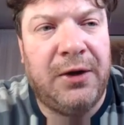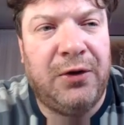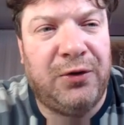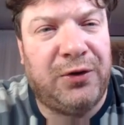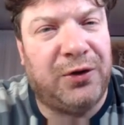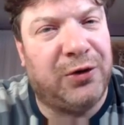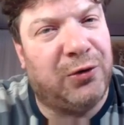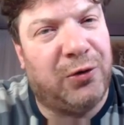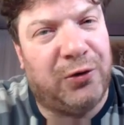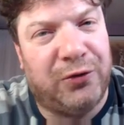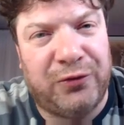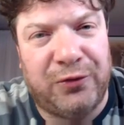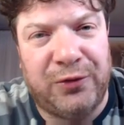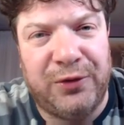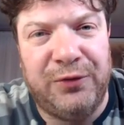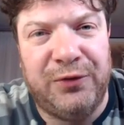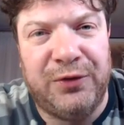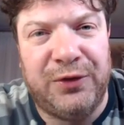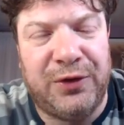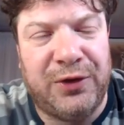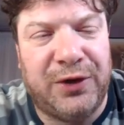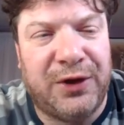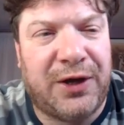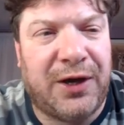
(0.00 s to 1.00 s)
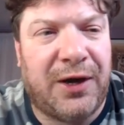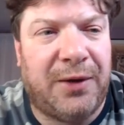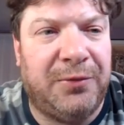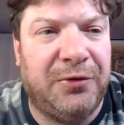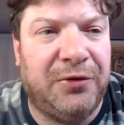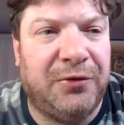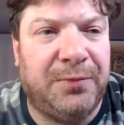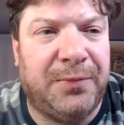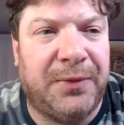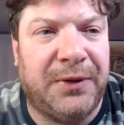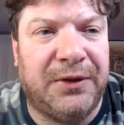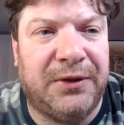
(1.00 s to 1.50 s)
You can also leave it in the
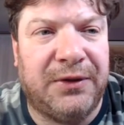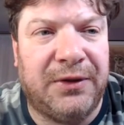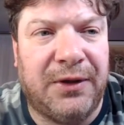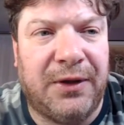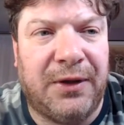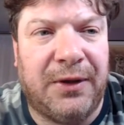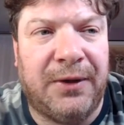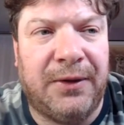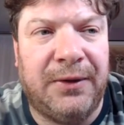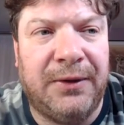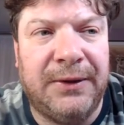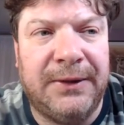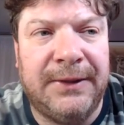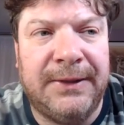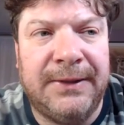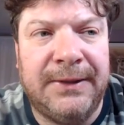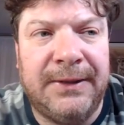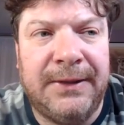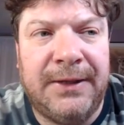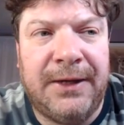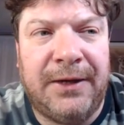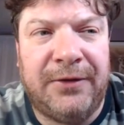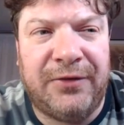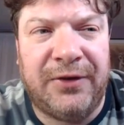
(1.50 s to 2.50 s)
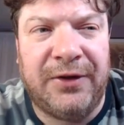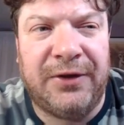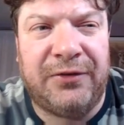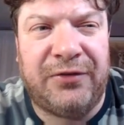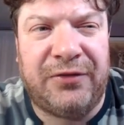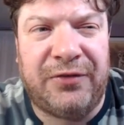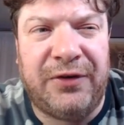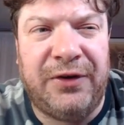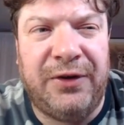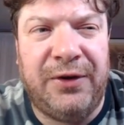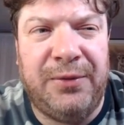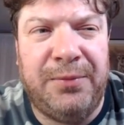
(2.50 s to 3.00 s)
comments, but I think
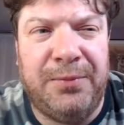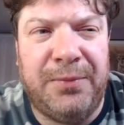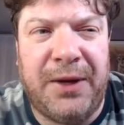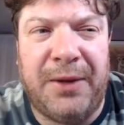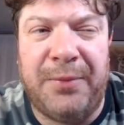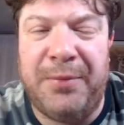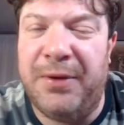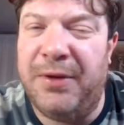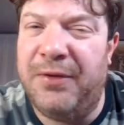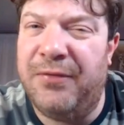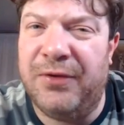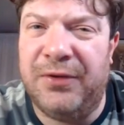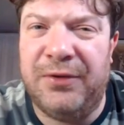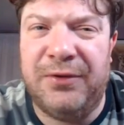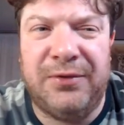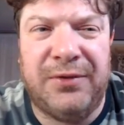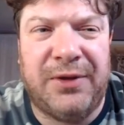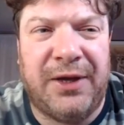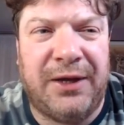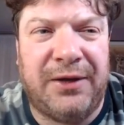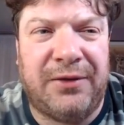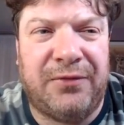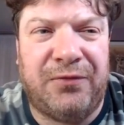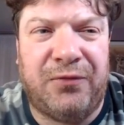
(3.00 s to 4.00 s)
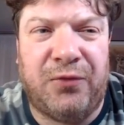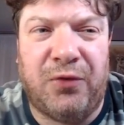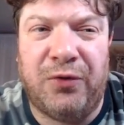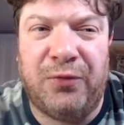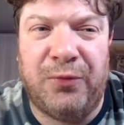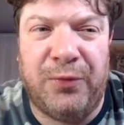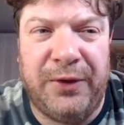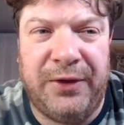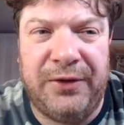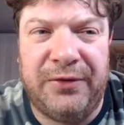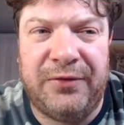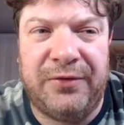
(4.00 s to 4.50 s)
3, maybe even like 4
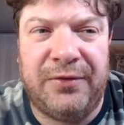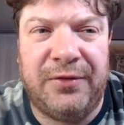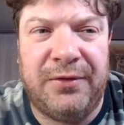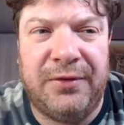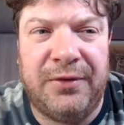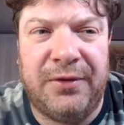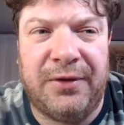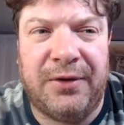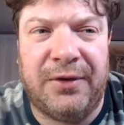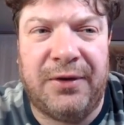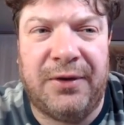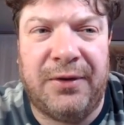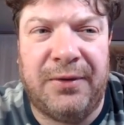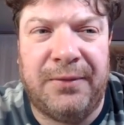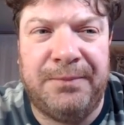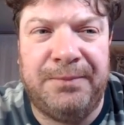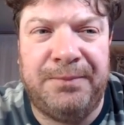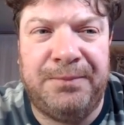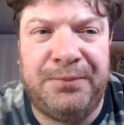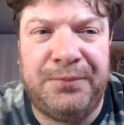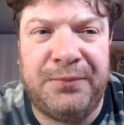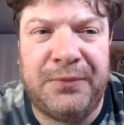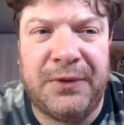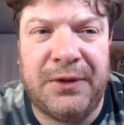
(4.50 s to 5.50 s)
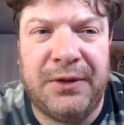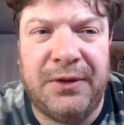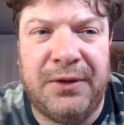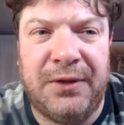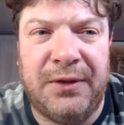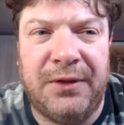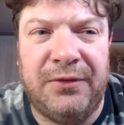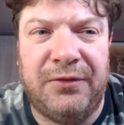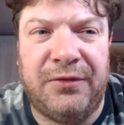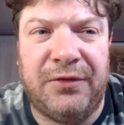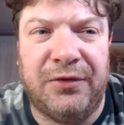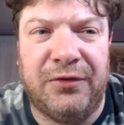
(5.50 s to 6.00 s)
weeks,
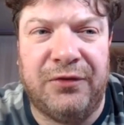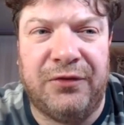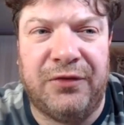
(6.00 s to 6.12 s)
until